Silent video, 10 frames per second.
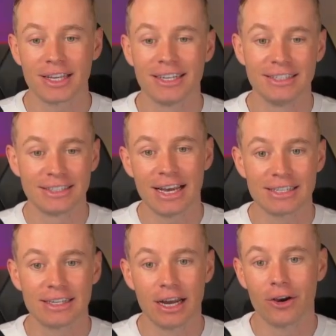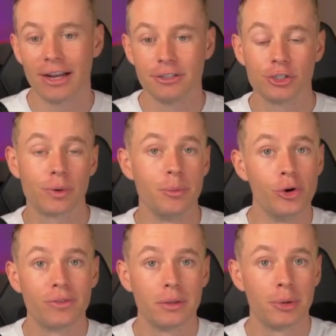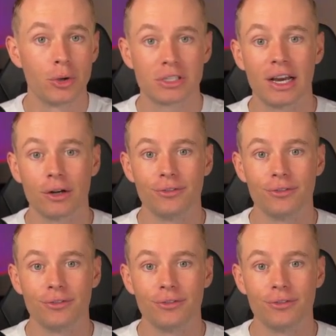I didn't test it out and I just removed the post title